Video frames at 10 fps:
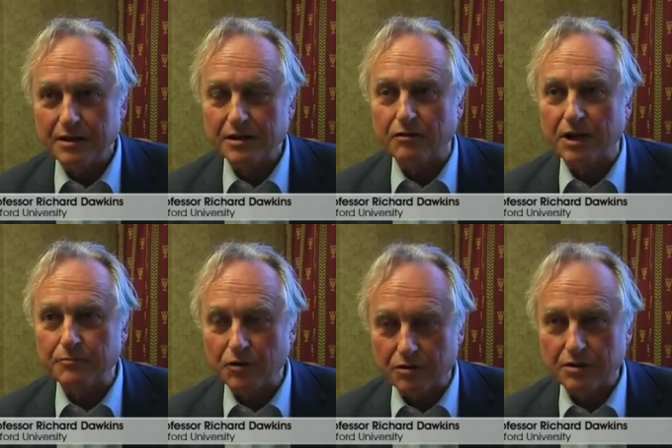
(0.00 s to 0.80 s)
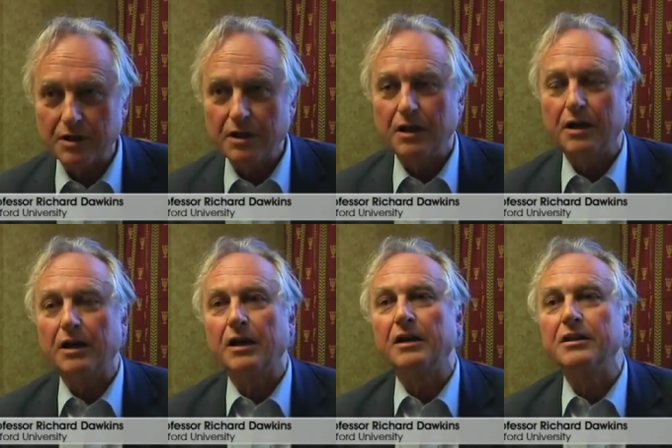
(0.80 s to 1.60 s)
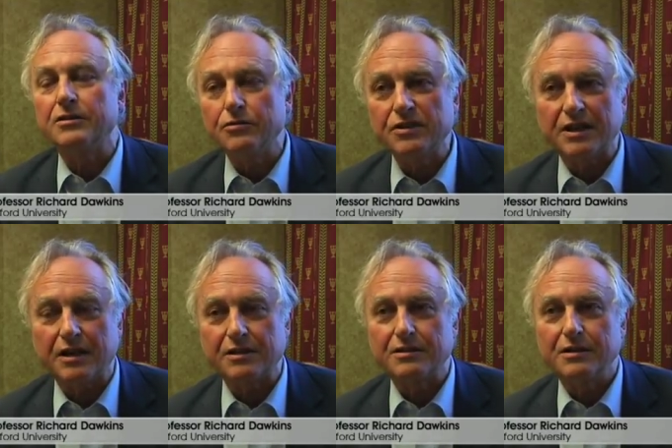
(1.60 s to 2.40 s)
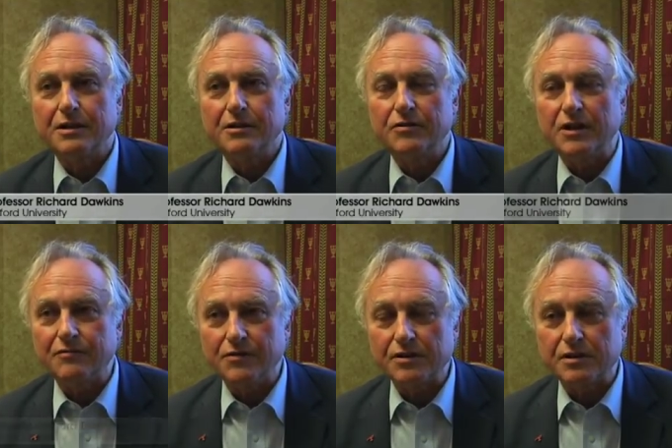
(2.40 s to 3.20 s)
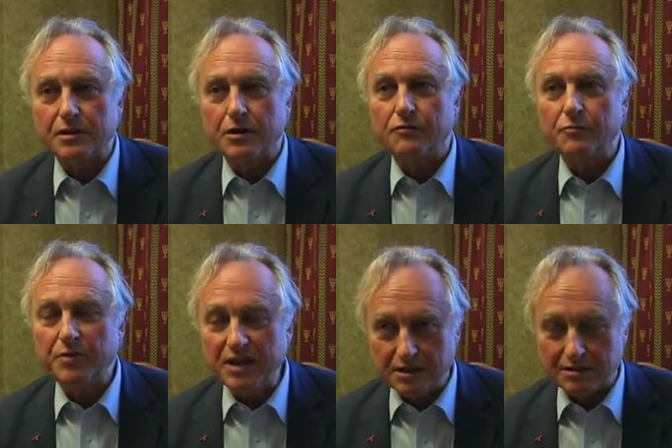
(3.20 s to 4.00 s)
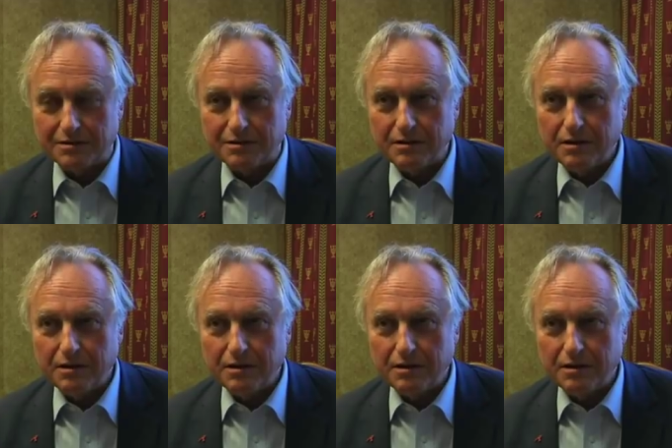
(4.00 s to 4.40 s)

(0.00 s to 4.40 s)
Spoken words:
So I'm not an enthusiast for diversity of opinion